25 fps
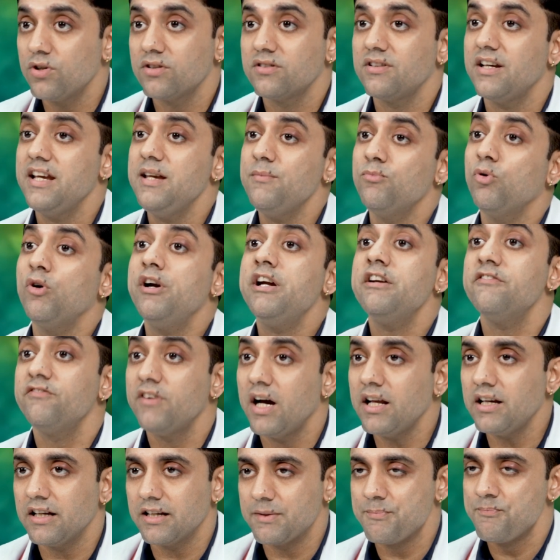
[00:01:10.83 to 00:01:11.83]

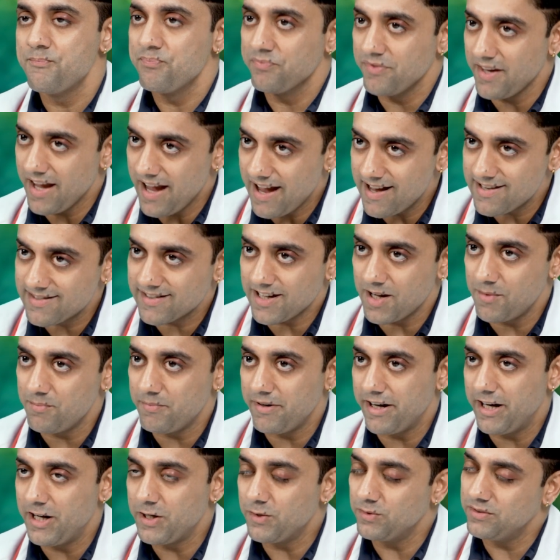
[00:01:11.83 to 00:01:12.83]
3.1, as
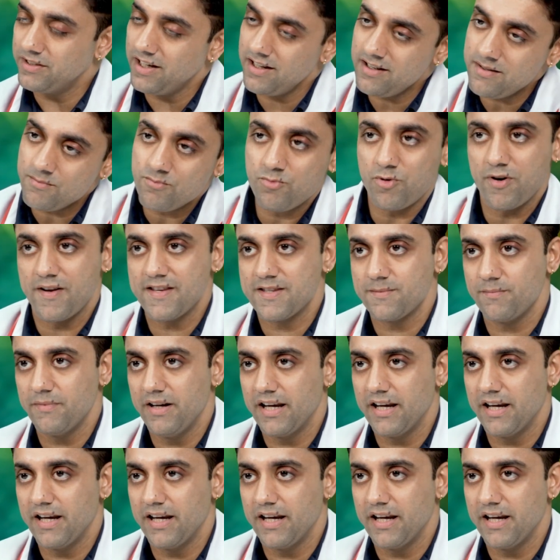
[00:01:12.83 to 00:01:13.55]
compared to the breast